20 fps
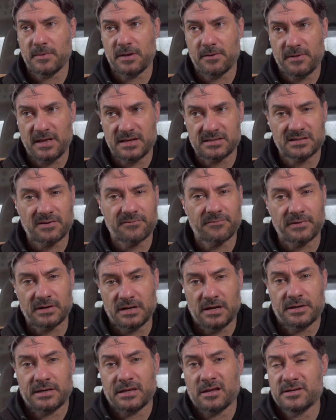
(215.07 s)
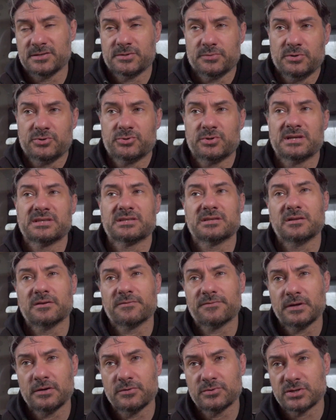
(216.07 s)
Now that's something that I'd like to address in the
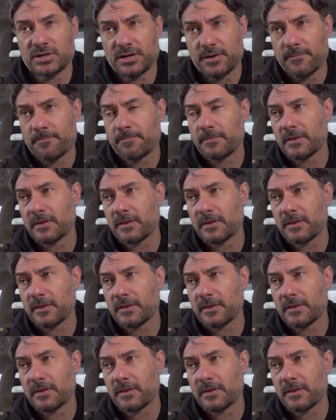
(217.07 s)
future,